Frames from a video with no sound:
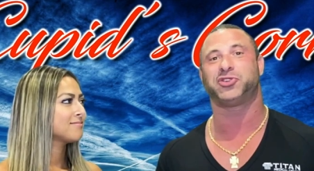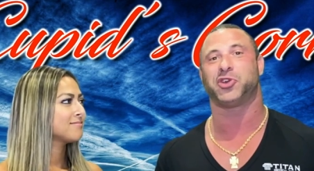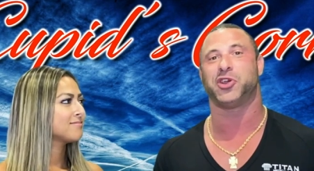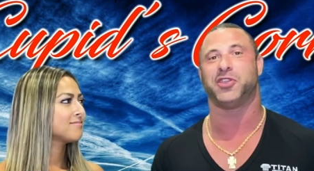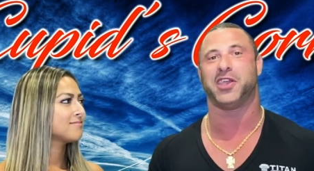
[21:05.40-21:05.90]

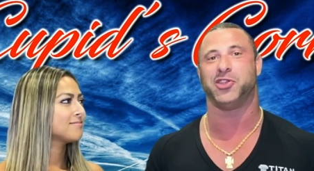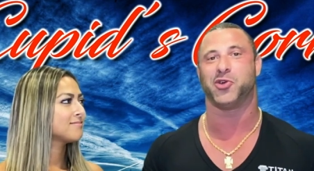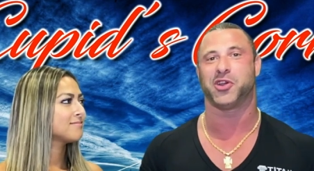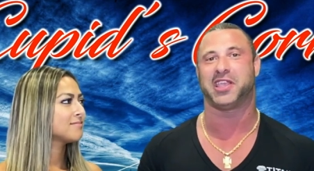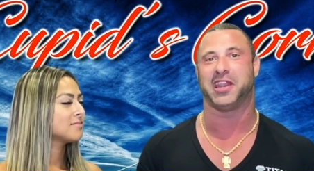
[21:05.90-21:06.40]
Speaker 1: sure that
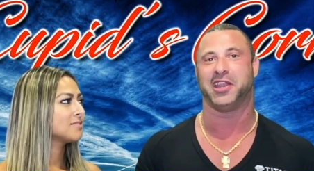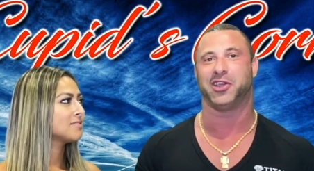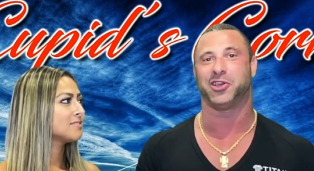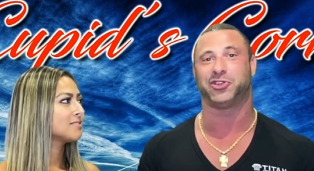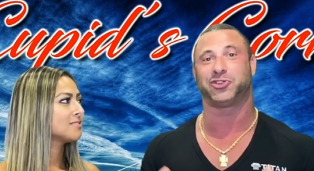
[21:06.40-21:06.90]
you're getting a
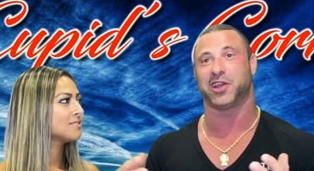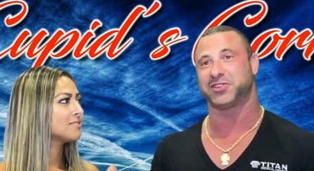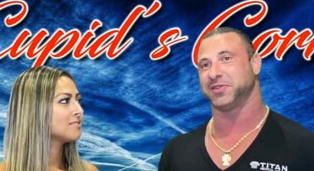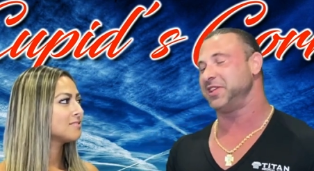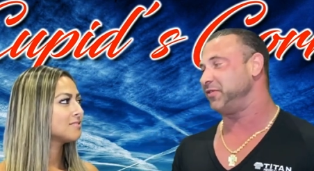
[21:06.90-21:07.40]
good stress
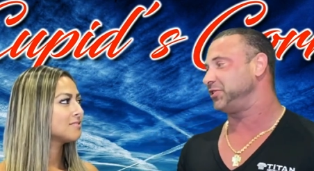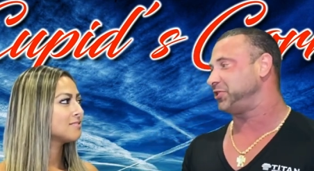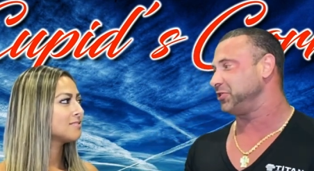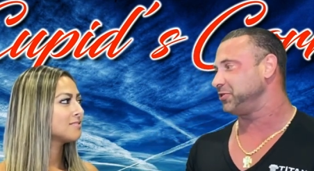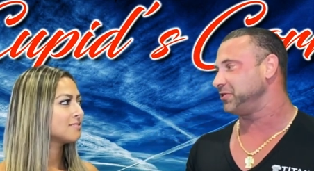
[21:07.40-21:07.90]
reliever
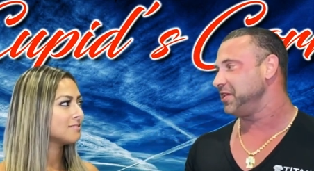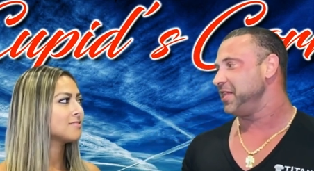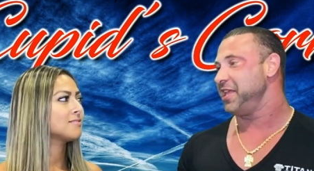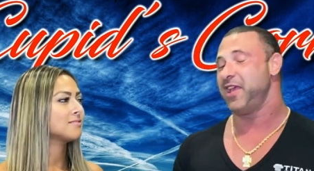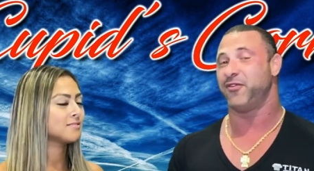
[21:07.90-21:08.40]
too,
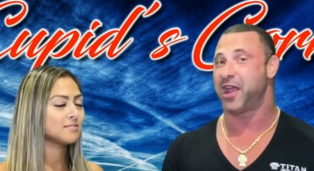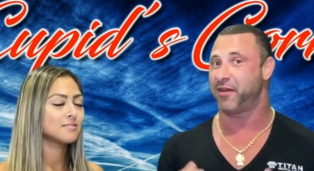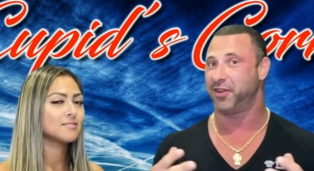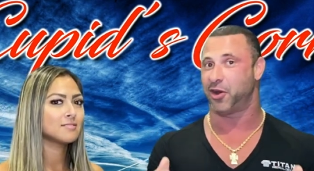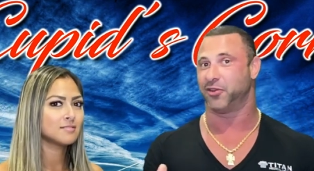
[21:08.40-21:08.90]
mm-hmm. if you're
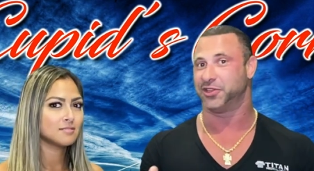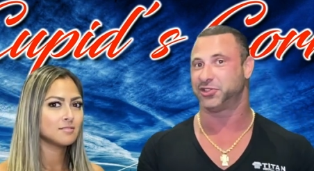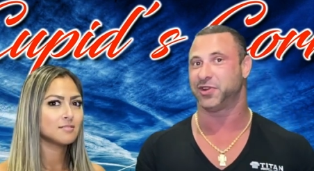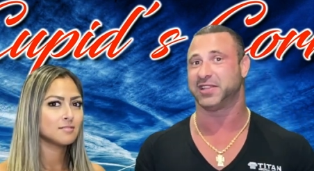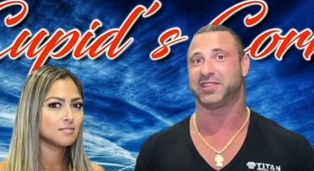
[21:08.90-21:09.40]
having all this
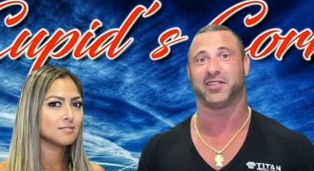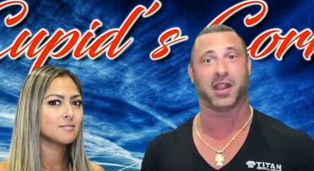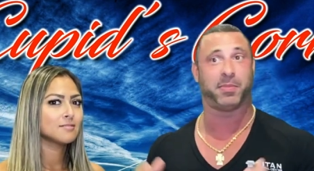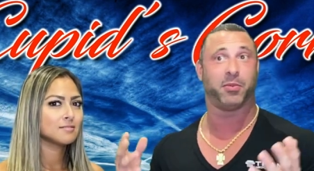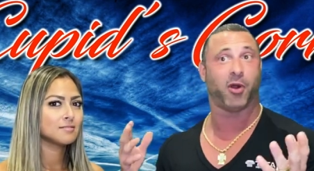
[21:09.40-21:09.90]
stress. And a lot
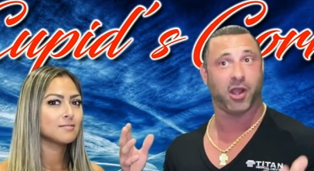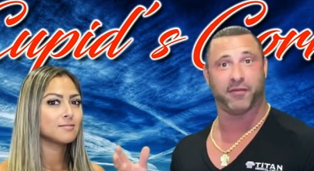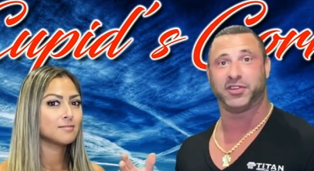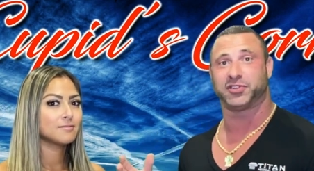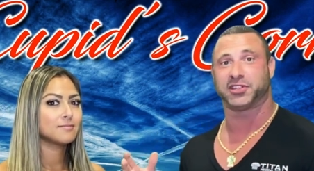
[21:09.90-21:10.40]
of people are
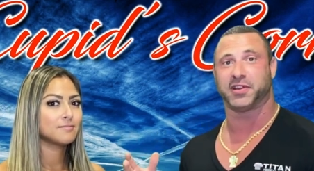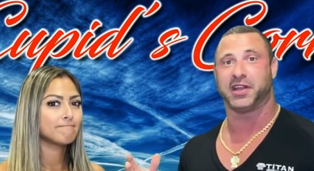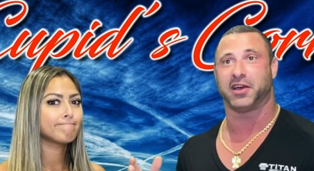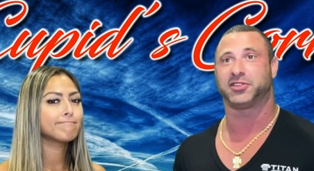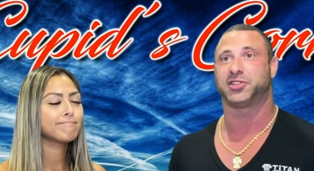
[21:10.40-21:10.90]
having stress right
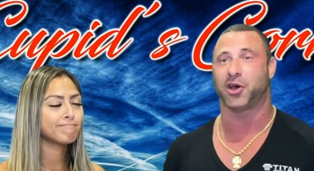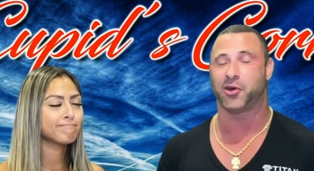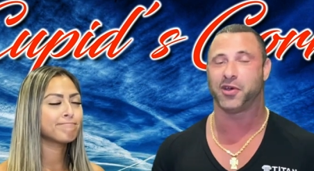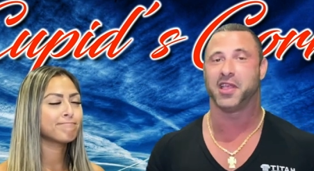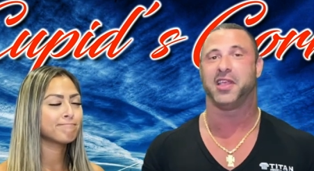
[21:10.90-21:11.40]
now.
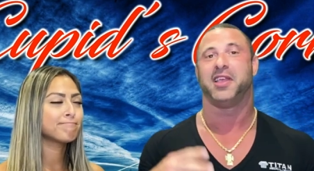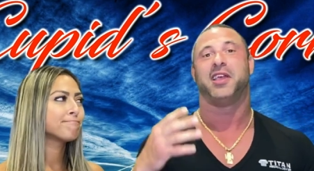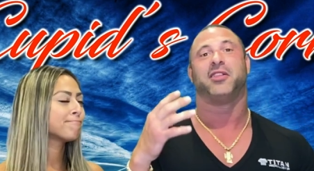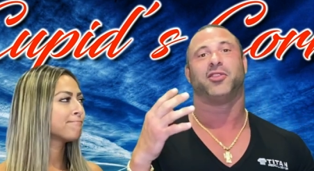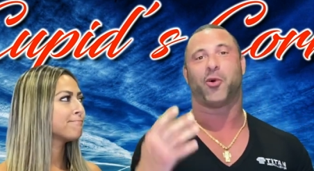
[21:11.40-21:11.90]
So
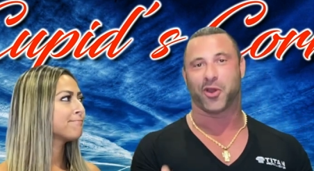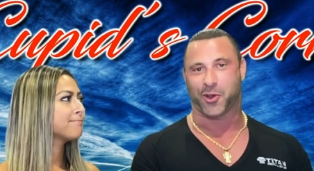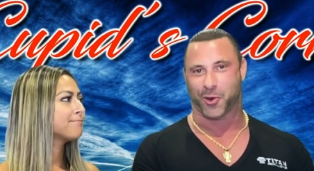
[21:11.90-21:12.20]
lower